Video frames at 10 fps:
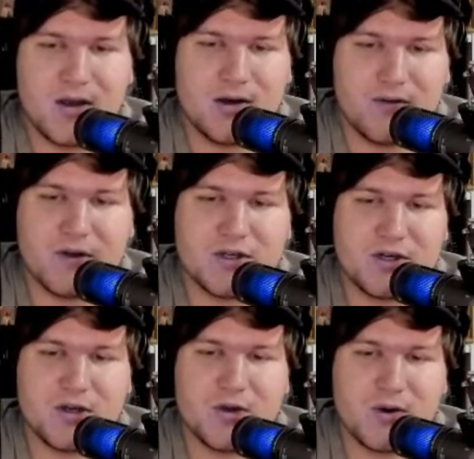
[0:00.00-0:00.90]

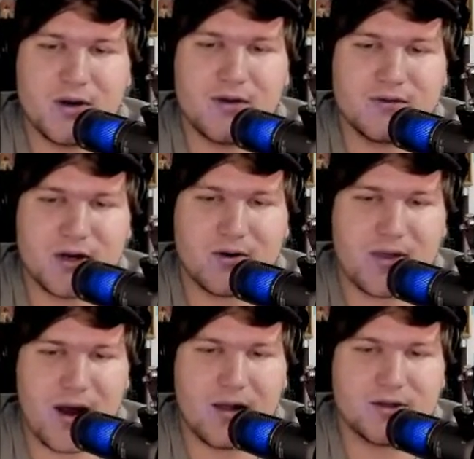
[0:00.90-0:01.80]
division and unity of sacred
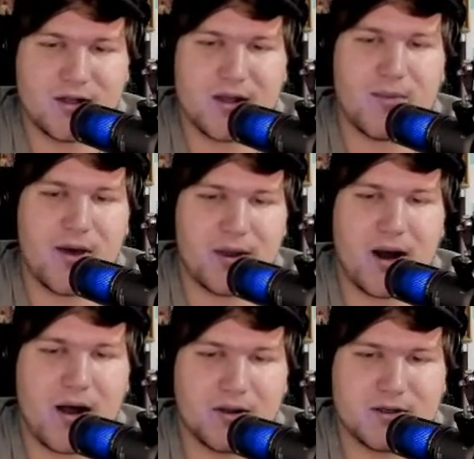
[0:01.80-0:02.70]
theology, and the
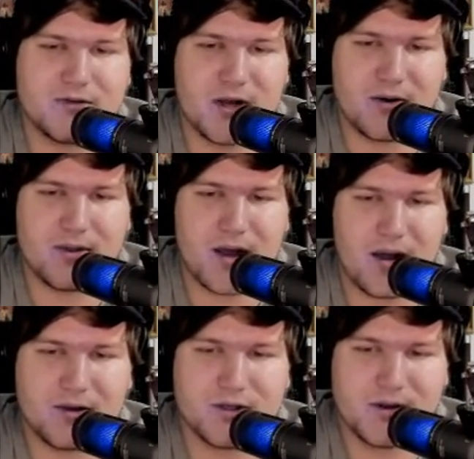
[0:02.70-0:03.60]
methodology of sacred
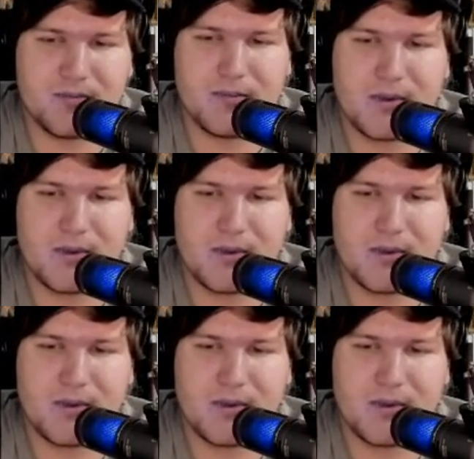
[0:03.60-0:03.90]
theology.